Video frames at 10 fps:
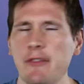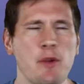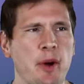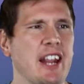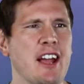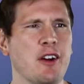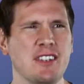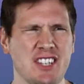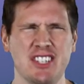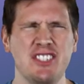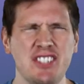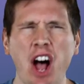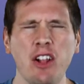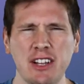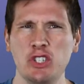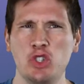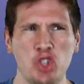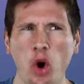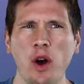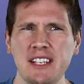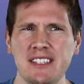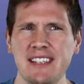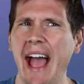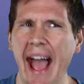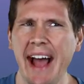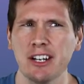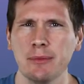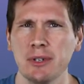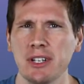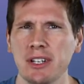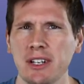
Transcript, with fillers: Everybody here is a solid choice, Adam.